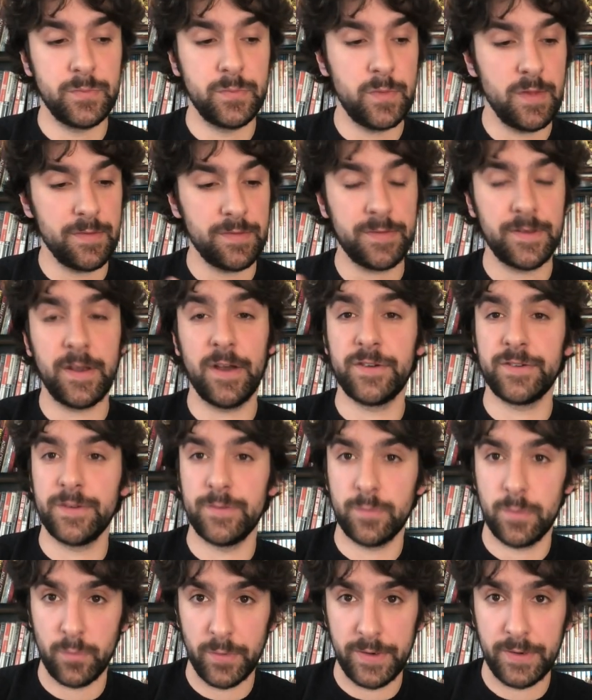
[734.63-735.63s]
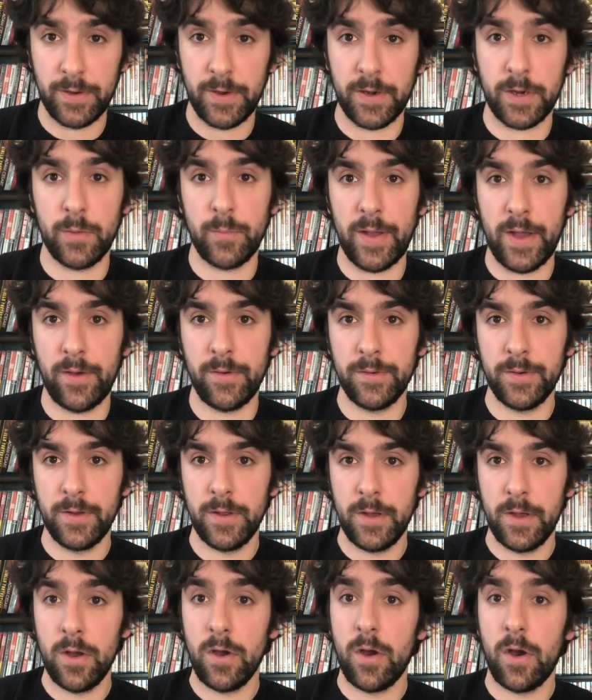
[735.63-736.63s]
discussion when we talk about
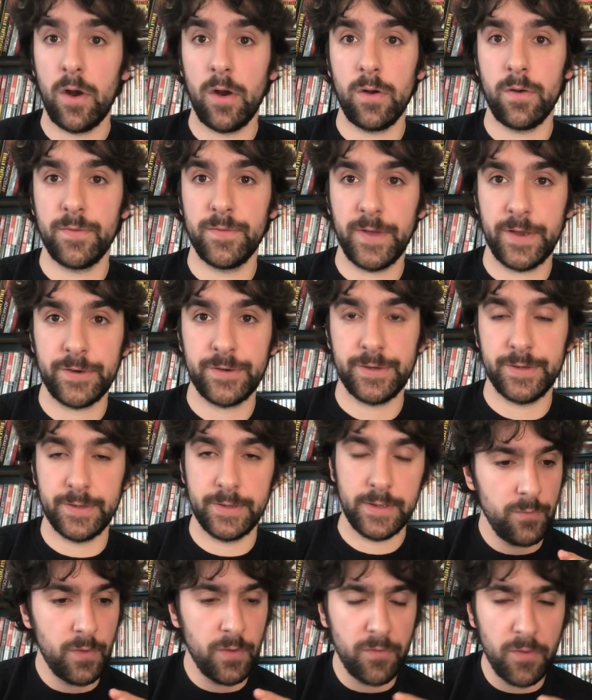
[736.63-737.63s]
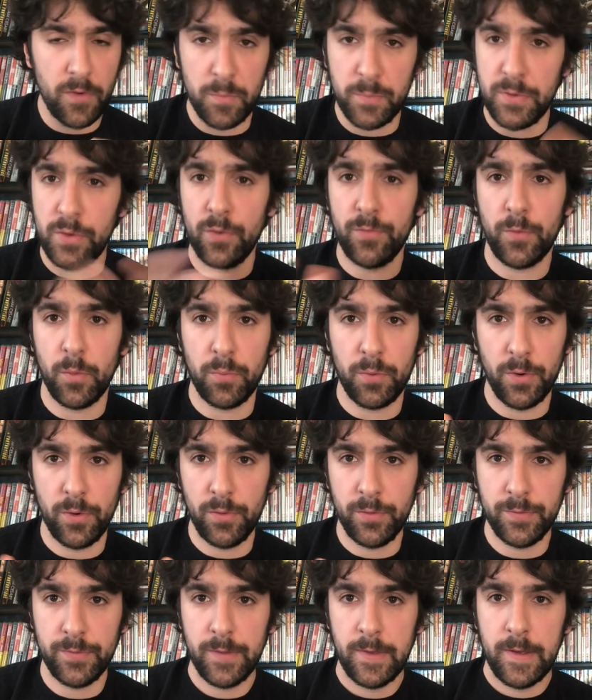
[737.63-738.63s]
horror fiction. Very, very beautiful
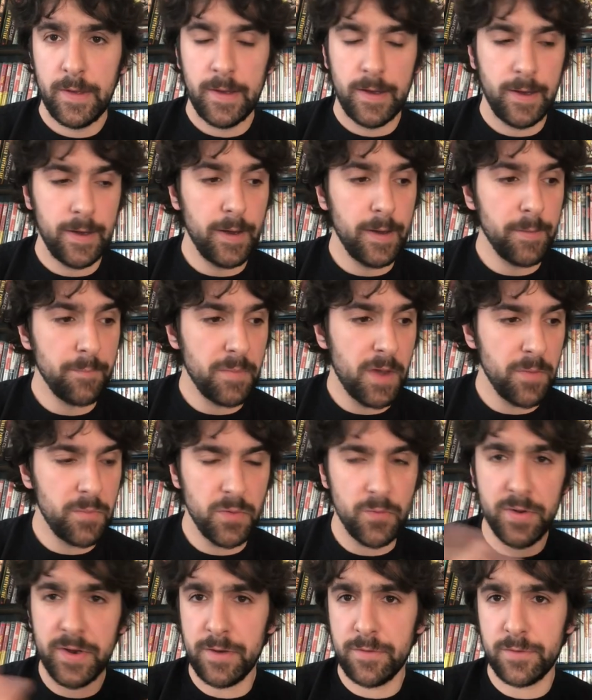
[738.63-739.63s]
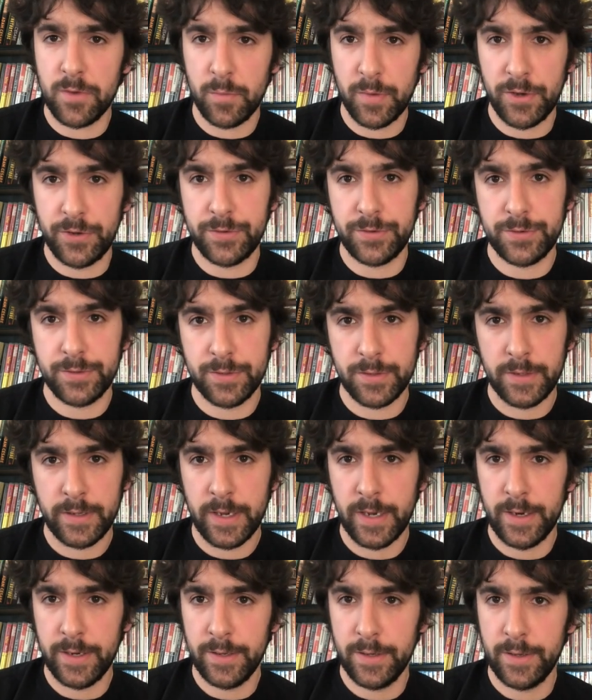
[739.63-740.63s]
prose. I've been reading so much
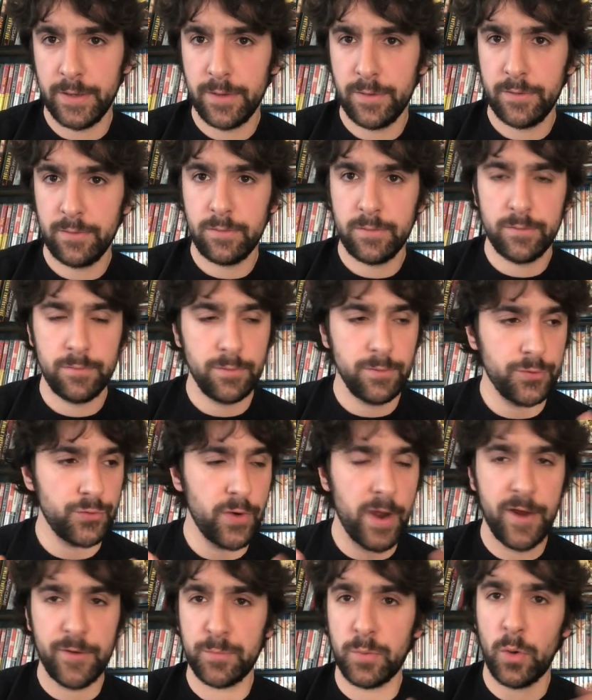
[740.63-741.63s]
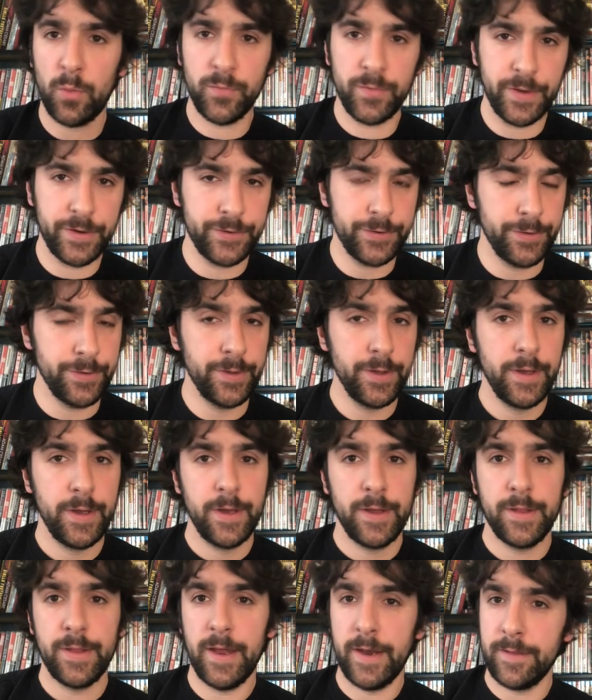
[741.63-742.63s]
kind of trash pulp fiction
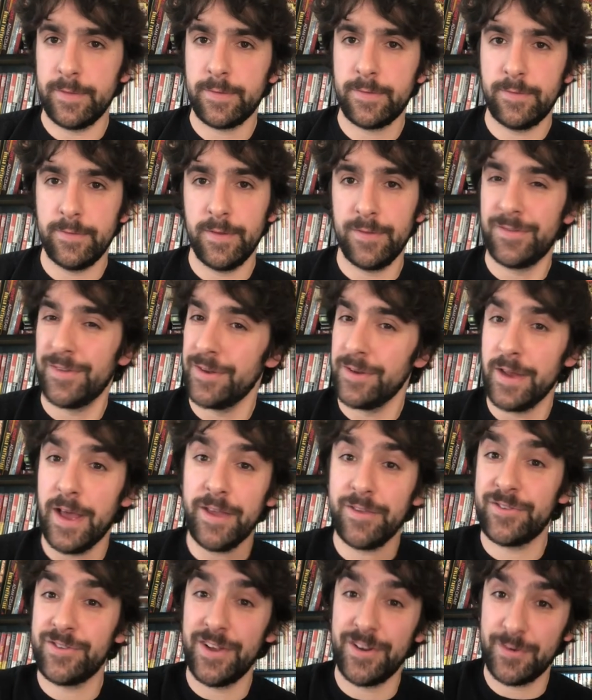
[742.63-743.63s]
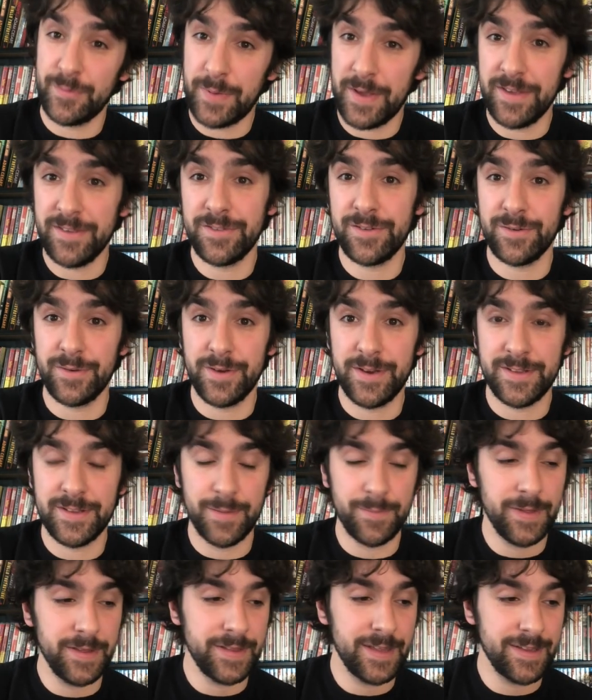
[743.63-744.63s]
that it's a nice change of pace to read
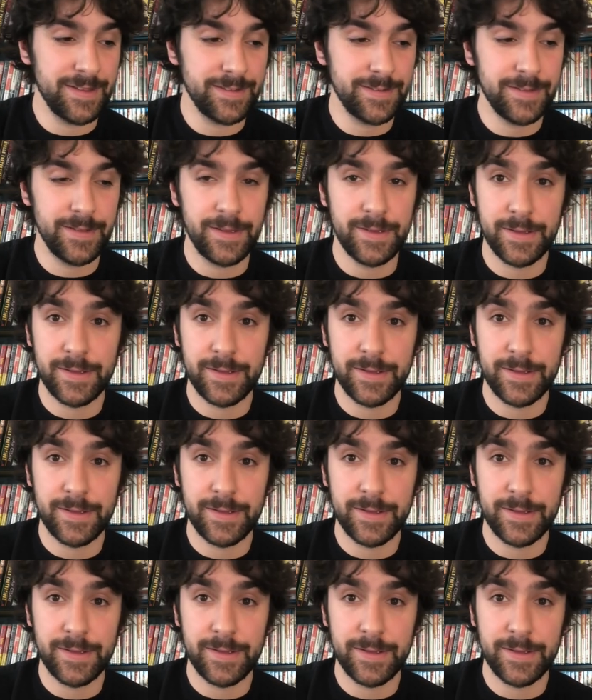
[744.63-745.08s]
something that's